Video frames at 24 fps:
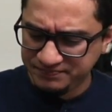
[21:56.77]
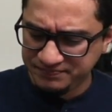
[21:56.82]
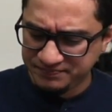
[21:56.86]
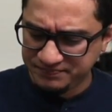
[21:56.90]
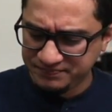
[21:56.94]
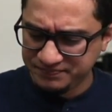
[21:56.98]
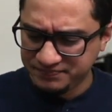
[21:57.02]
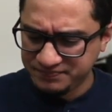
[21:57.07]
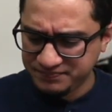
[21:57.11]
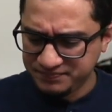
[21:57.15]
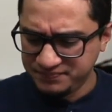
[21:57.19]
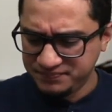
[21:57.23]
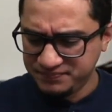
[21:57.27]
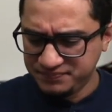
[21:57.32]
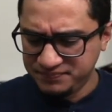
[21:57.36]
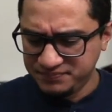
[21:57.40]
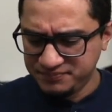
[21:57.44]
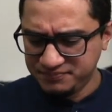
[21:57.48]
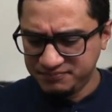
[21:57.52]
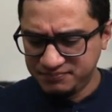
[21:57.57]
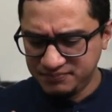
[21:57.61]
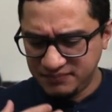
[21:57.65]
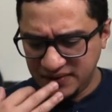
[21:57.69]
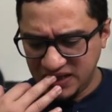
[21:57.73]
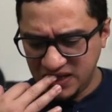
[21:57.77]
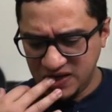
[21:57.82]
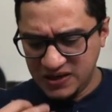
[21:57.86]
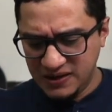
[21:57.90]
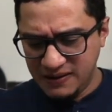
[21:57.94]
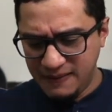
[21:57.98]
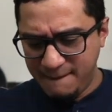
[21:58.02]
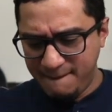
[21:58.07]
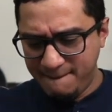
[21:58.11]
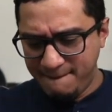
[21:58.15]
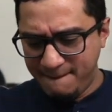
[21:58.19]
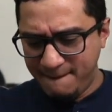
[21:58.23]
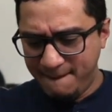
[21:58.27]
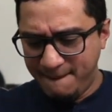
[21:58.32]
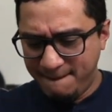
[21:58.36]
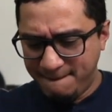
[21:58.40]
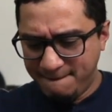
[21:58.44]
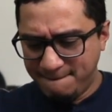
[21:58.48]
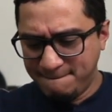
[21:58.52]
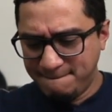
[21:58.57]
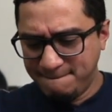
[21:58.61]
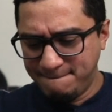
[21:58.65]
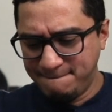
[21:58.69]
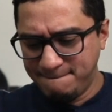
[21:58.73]

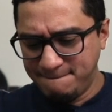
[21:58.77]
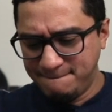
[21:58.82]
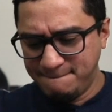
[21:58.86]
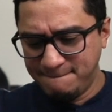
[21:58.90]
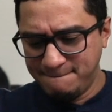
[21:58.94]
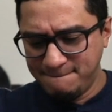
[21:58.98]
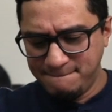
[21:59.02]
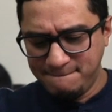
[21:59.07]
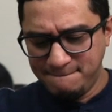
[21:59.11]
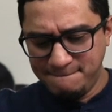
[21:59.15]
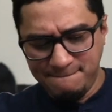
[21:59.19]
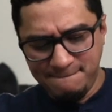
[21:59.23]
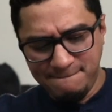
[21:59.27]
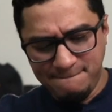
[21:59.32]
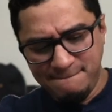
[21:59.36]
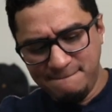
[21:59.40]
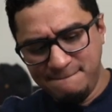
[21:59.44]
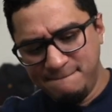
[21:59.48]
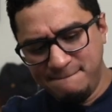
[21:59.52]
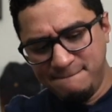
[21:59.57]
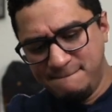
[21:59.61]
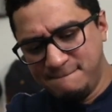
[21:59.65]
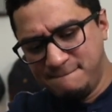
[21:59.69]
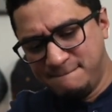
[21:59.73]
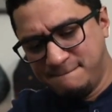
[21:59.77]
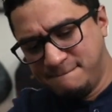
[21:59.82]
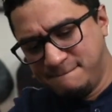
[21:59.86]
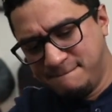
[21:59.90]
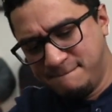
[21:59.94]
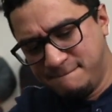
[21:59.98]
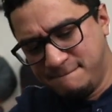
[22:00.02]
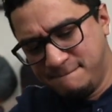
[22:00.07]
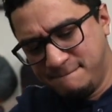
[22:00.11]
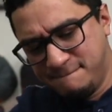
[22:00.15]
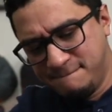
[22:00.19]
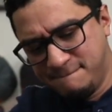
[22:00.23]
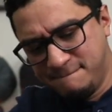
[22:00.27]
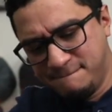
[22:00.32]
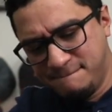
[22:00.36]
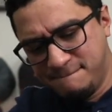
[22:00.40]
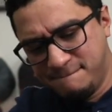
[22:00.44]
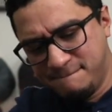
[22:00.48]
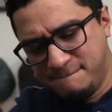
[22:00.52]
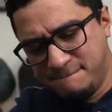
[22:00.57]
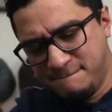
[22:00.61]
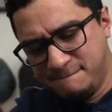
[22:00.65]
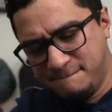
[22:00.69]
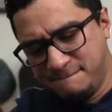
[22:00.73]

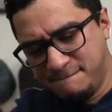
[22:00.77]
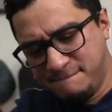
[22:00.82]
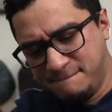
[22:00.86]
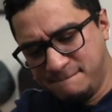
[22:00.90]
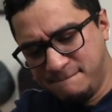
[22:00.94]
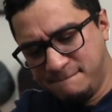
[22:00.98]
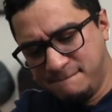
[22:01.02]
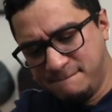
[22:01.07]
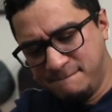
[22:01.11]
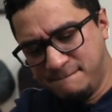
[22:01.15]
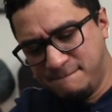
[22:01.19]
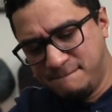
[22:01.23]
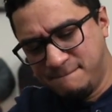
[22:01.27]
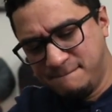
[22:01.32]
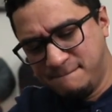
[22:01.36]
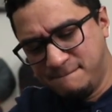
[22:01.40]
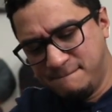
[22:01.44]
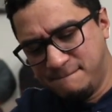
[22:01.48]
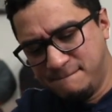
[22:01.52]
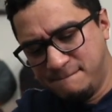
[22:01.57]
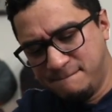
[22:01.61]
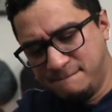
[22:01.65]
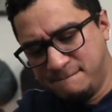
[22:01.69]
(no one is talking)